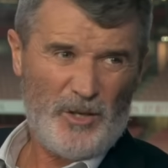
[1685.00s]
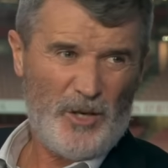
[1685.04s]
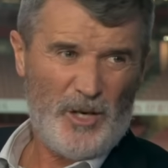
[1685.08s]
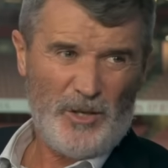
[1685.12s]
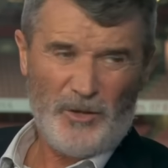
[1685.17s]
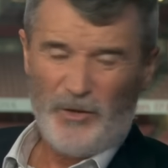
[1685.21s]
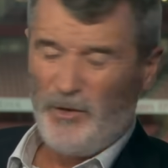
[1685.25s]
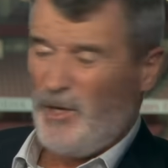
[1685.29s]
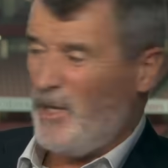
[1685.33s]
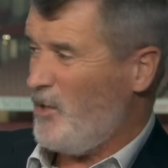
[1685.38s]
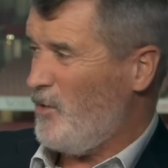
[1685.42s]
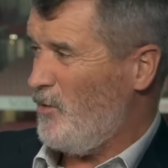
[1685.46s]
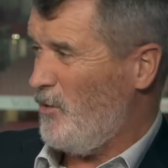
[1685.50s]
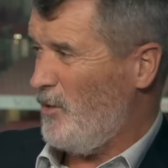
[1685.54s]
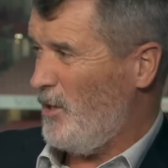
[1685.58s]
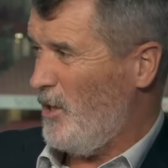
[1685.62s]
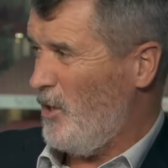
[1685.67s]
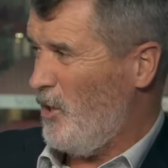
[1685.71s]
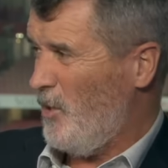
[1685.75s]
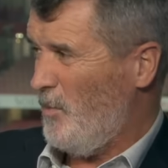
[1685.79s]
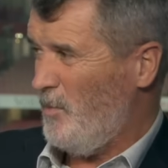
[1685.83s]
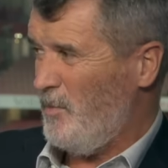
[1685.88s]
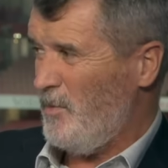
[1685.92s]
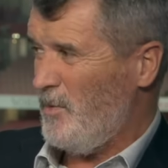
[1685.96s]
contract's
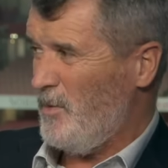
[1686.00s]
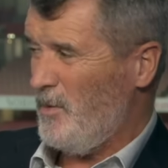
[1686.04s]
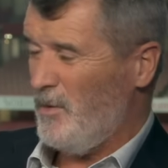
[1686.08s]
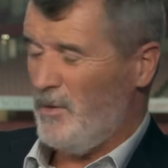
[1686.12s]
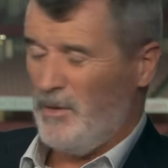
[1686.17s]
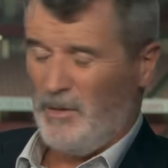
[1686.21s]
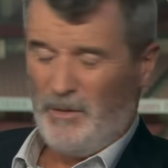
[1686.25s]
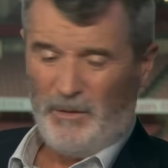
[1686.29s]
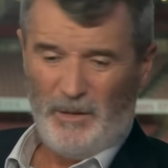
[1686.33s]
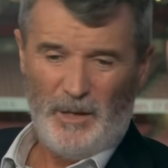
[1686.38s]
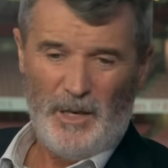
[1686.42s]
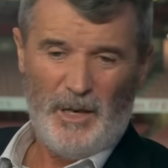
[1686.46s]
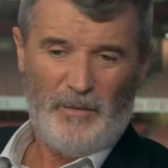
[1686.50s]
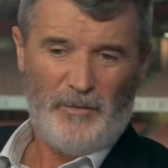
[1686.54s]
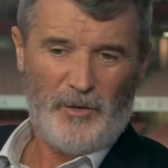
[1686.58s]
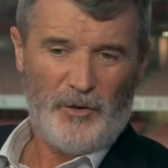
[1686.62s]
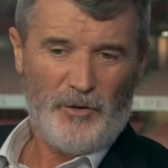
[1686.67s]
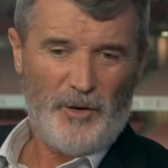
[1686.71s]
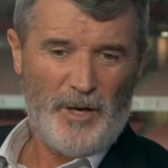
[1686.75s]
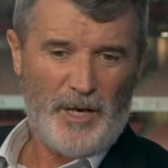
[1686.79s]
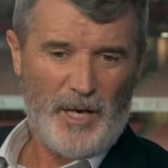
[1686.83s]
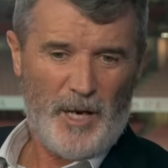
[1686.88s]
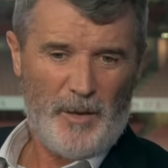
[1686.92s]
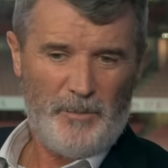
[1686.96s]
running up, so he'll have
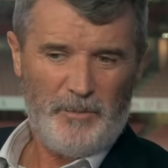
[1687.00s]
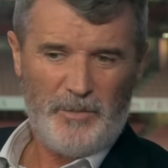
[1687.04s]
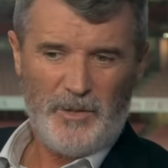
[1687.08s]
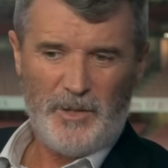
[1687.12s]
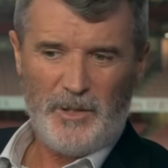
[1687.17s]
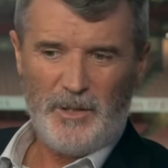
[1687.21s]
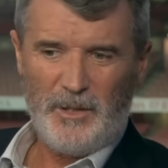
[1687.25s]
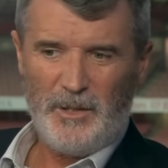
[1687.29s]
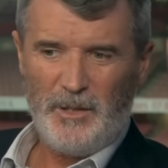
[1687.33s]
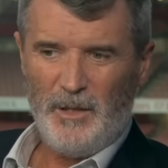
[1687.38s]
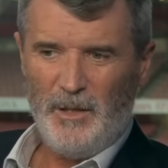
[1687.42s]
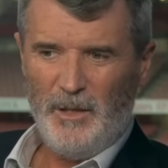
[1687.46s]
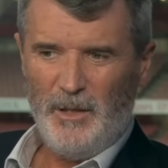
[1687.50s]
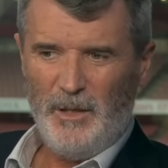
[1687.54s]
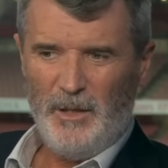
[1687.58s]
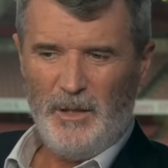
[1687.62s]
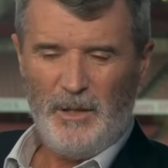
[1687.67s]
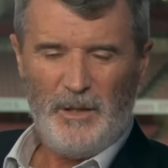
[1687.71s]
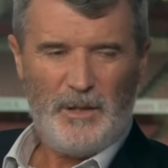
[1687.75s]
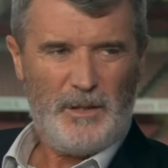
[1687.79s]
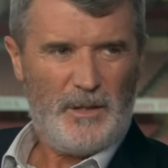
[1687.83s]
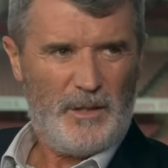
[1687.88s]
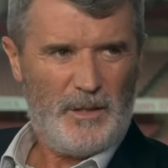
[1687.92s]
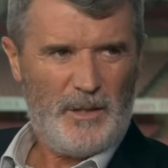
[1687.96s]
great options,
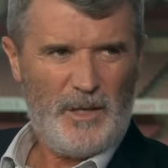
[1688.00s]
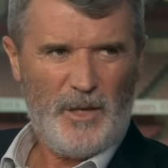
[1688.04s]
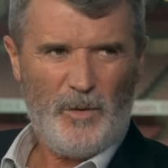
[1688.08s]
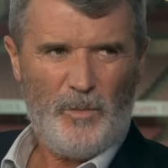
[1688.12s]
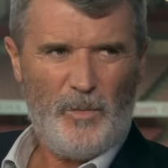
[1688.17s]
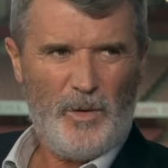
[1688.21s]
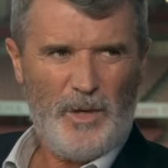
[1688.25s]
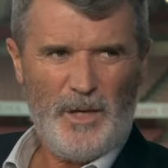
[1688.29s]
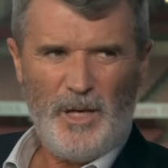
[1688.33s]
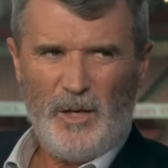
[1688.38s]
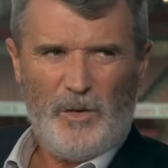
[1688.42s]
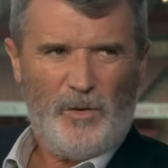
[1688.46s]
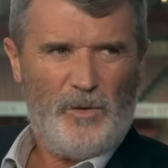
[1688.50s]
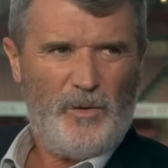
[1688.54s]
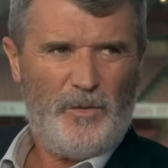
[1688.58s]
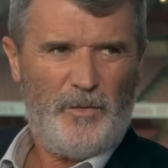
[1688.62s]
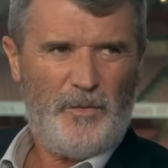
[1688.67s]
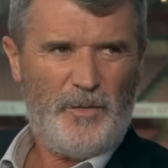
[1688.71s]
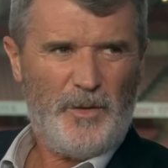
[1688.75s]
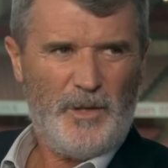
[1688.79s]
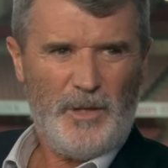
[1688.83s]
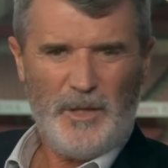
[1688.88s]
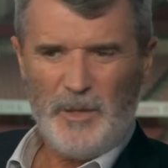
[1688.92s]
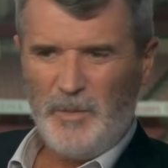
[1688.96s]
then yeah, why not go
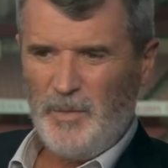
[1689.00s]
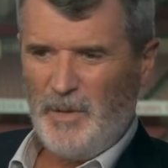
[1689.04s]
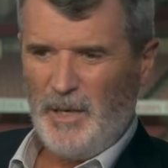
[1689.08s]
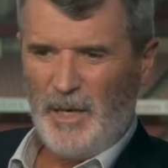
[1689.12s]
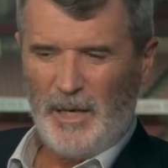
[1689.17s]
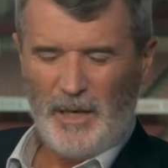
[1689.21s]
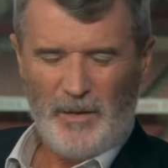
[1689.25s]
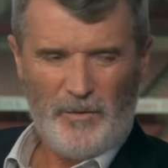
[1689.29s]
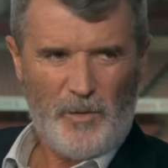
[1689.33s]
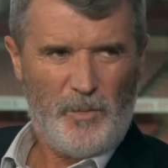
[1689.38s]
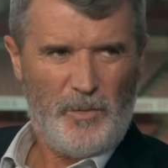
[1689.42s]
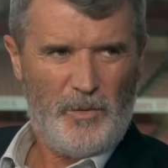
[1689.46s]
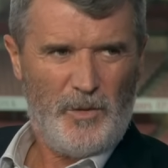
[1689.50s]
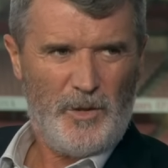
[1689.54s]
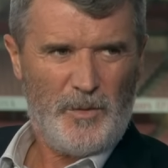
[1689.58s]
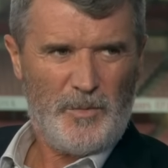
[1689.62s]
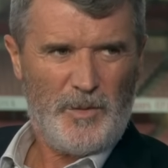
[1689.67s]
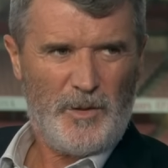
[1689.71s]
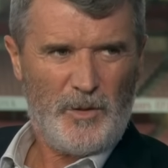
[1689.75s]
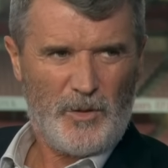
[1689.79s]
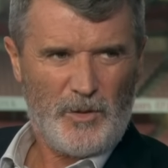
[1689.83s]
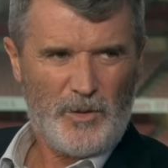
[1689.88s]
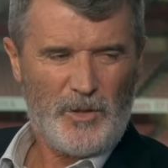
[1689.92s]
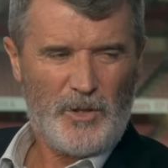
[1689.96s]
for it? He's been at Liverpool, he's
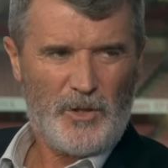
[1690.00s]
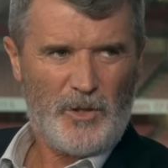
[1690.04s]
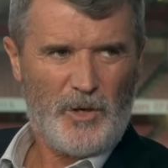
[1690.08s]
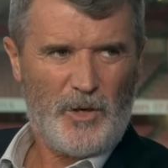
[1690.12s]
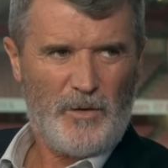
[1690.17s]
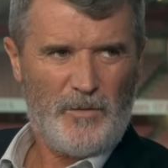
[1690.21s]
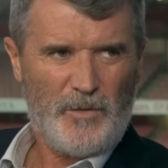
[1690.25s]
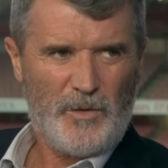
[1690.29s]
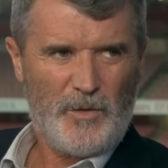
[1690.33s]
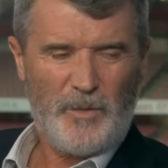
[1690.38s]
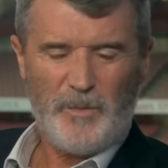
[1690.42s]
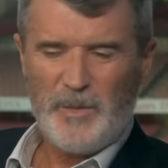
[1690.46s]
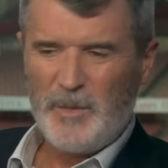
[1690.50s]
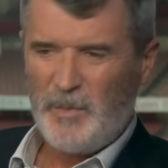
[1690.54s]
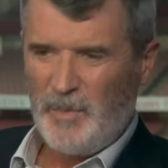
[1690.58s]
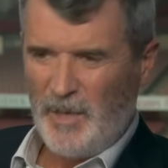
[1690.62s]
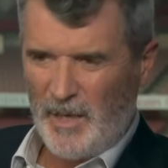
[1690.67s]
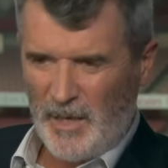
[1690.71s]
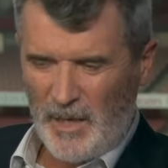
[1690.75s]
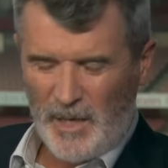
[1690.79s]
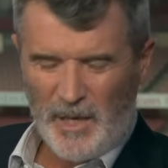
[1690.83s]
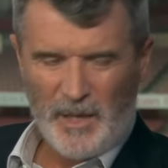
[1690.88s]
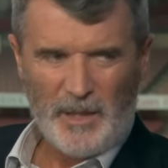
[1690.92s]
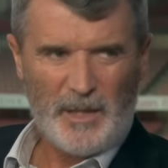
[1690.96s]
been a good servant to him, he's
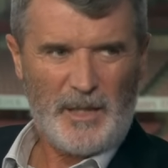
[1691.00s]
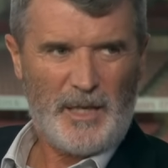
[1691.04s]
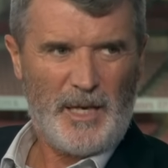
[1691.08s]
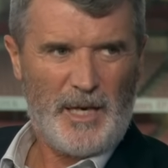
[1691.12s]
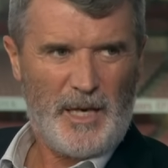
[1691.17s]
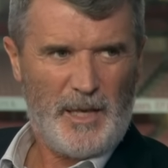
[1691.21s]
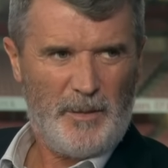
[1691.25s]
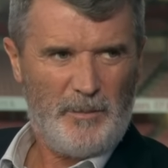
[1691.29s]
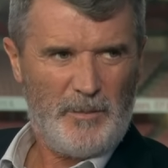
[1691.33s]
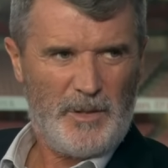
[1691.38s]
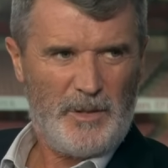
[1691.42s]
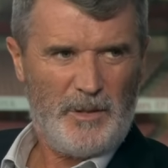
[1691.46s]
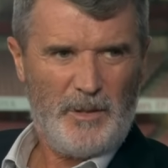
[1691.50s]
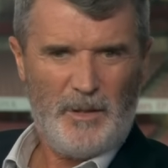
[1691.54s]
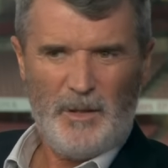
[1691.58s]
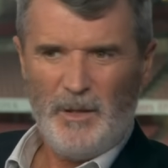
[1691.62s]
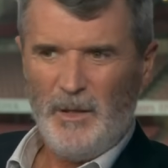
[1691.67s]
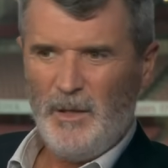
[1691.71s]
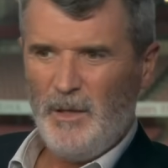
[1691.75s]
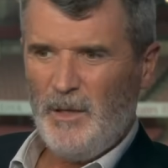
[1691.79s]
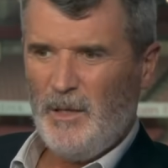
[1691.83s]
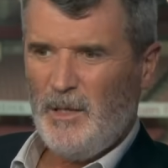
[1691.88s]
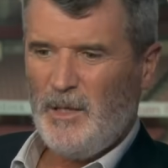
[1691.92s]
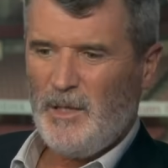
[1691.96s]
played a lot of games,
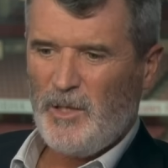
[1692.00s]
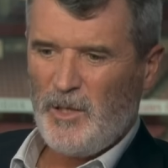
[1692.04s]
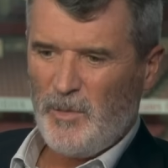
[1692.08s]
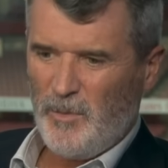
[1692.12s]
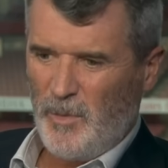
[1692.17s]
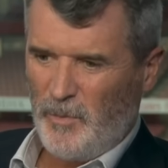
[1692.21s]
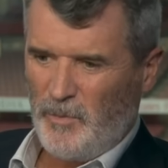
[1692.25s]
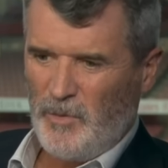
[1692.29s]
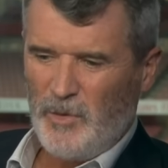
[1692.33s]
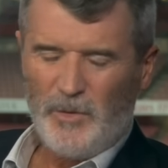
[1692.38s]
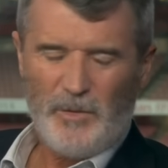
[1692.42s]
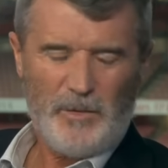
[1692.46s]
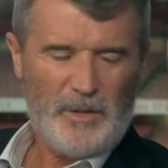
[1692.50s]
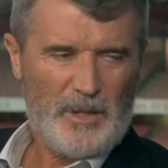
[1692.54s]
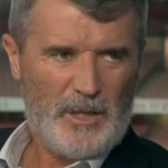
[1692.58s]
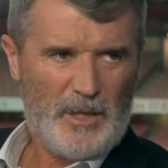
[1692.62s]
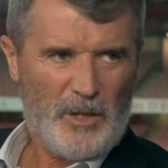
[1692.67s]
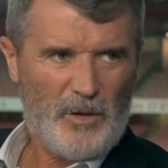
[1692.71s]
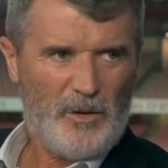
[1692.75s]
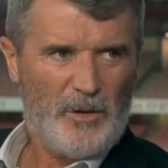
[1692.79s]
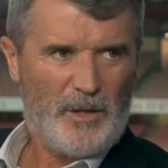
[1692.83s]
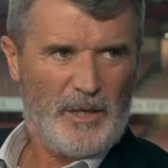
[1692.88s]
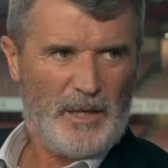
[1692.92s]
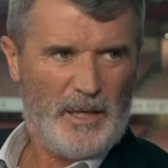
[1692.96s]
he's come up through as a
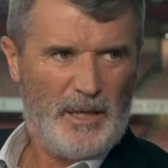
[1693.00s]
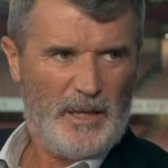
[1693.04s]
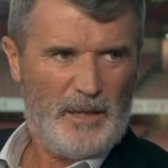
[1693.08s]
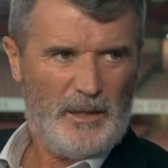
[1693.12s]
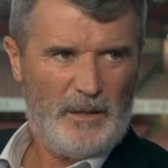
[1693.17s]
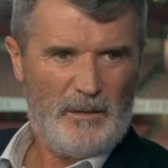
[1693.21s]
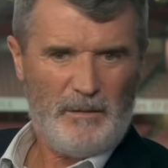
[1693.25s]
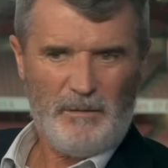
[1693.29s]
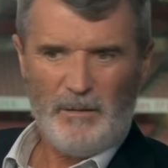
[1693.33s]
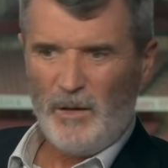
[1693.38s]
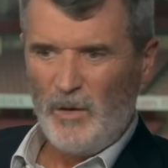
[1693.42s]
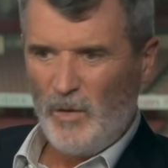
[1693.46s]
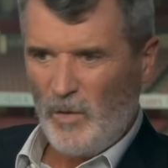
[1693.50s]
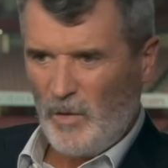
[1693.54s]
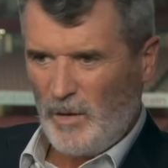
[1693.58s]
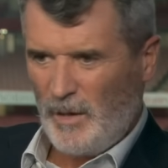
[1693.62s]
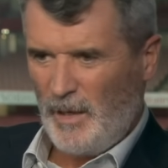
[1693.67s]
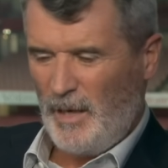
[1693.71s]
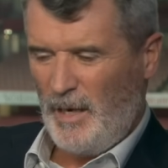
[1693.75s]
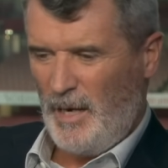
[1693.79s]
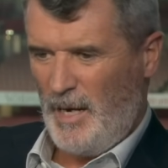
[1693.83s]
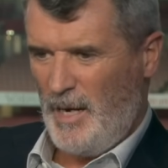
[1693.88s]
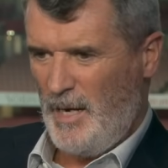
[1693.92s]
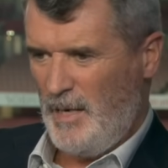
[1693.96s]
young kid,
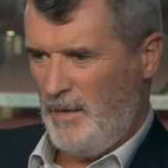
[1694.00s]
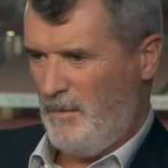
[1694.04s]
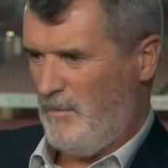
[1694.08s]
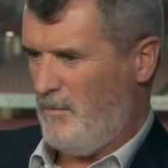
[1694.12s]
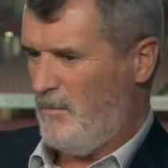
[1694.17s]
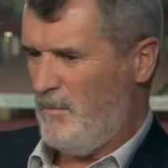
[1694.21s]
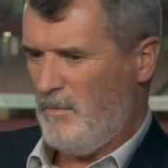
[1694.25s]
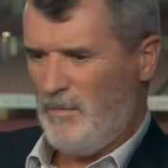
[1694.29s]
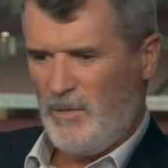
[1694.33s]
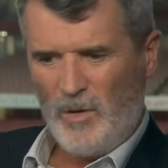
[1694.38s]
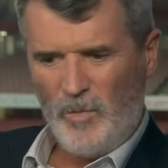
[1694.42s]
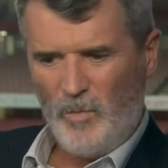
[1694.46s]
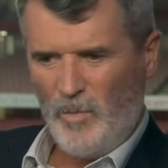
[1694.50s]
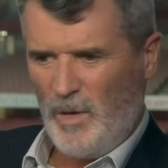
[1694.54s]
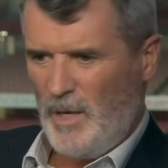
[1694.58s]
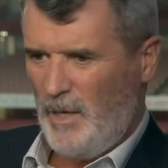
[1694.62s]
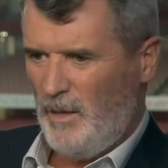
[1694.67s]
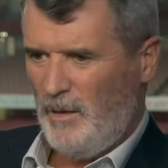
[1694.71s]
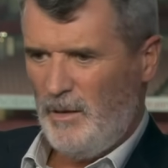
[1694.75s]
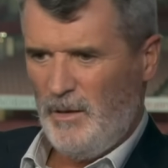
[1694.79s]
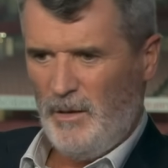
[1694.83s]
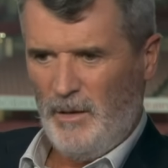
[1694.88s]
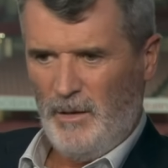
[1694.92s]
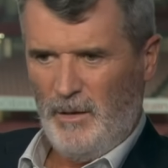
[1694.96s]
local lad, and done
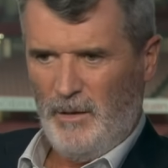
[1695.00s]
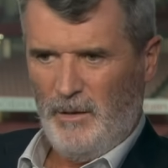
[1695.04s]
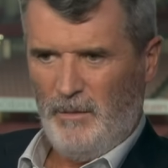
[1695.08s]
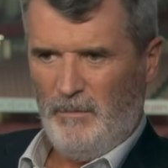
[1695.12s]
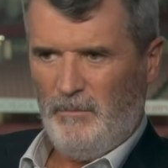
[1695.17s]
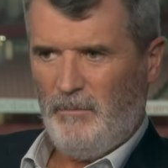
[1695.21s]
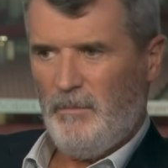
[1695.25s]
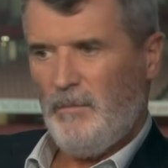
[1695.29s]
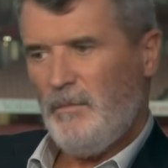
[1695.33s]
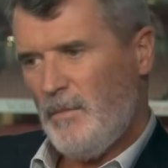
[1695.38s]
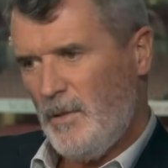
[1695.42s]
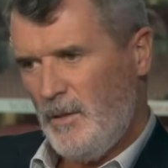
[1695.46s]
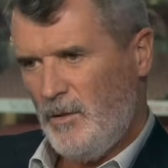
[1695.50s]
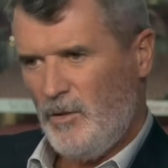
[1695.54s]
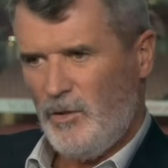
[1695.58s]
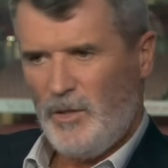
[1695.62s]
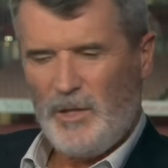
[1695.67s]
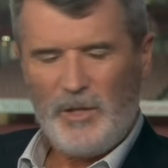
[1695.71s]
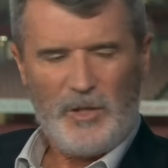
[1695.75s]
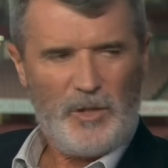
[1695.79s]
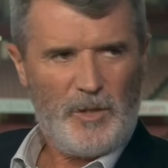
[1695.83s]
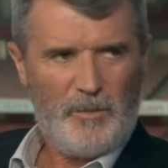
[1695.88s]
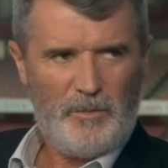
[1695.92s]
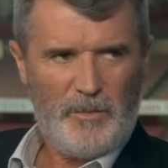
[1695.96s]
well. And
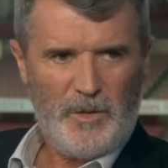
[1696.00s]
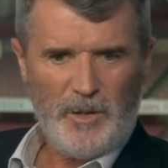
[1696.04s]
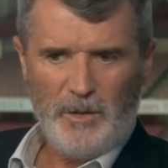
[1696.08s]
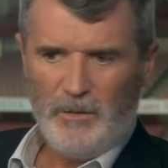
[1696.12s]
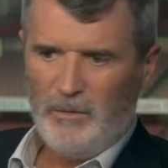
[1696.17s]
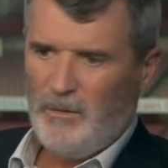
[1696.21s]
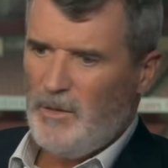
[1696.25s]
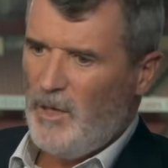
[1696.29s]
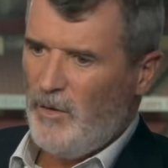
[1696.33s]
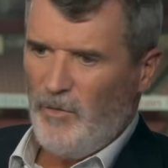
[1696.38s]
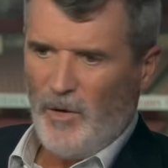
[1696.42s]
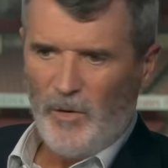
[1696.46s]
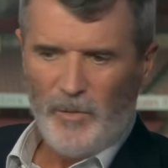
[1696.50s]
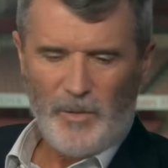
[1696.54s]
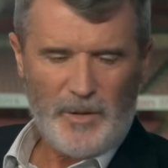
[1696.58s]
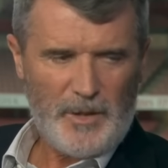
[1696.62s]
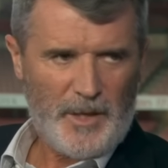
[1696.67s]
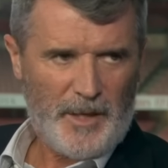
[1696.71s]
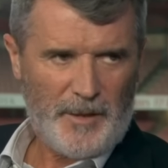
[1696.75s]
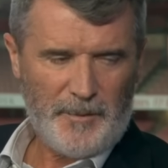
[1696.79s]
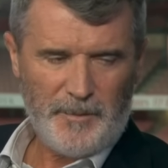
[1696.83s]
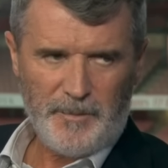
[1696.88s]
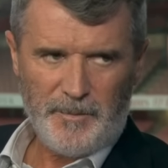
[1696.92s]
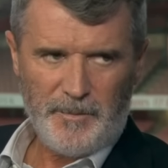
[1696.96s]
try something new, nothing wrong
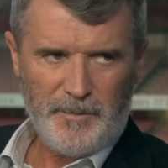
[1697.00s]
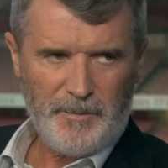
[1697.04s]
with that.